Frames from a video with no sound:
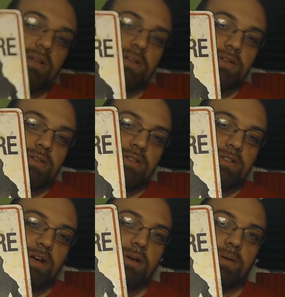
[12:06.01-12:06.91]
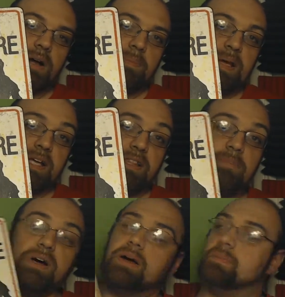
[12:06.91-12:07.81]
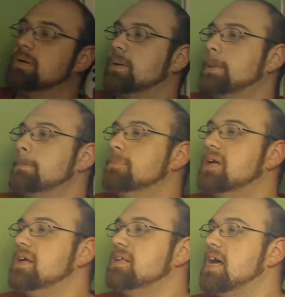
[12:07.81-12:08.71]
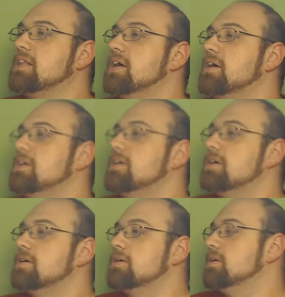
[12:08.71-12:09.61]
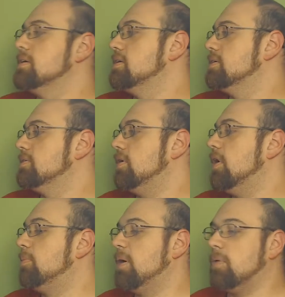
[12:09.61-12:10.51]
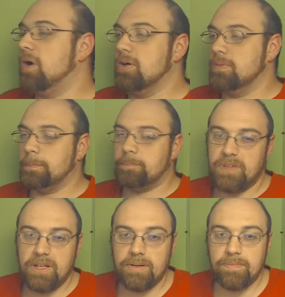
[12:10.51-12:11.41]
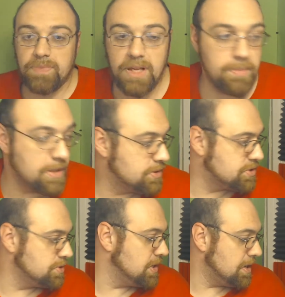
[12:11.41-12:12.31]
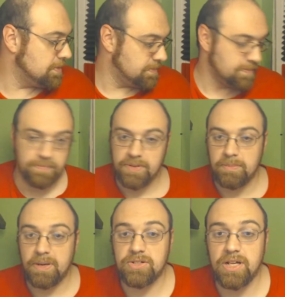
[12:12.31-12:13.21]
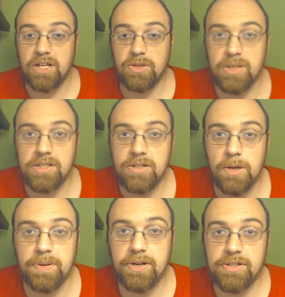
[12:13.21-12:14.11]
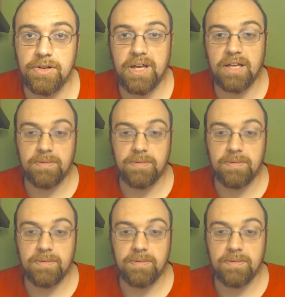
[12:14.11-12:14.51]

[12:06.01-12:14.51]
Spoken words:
So I picked them up. And now they're here on my wall in my little studio. Make sure that door doesn't open on its own again.